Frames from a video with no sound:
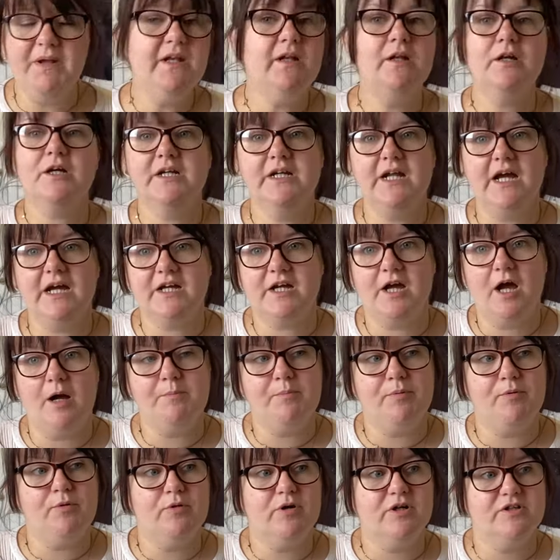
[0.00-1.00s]
I've been looking at a
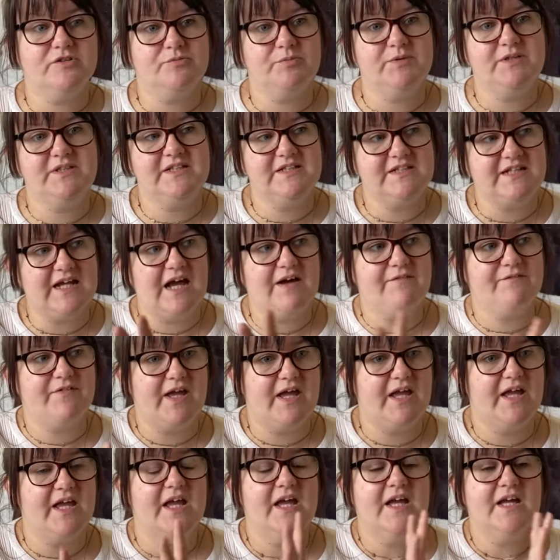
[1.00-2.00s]
couple because we did have
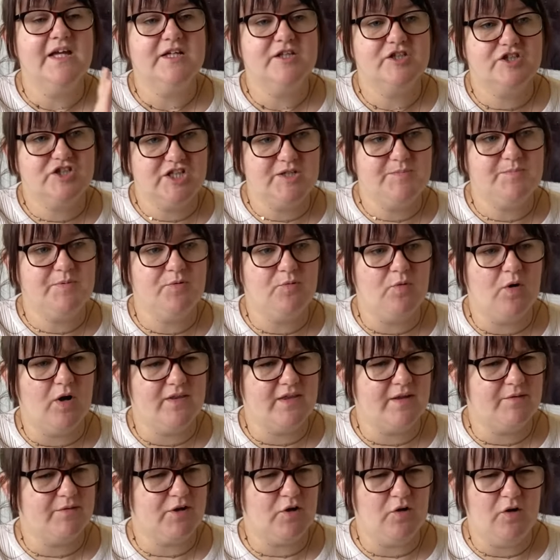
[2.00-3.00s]
a cheaper
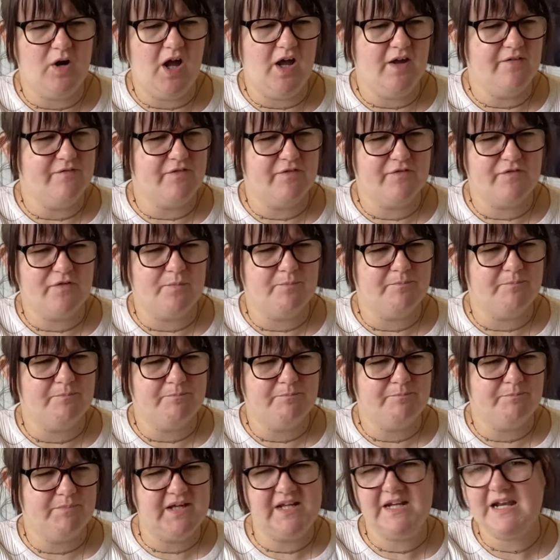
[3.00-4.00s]
one that we got over from
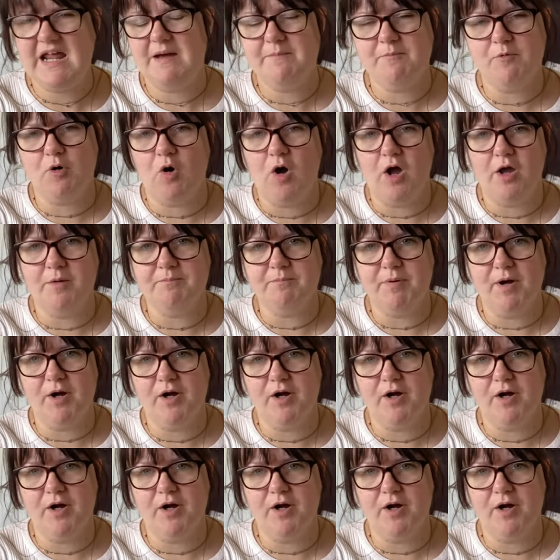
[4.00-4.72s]
B&M or Home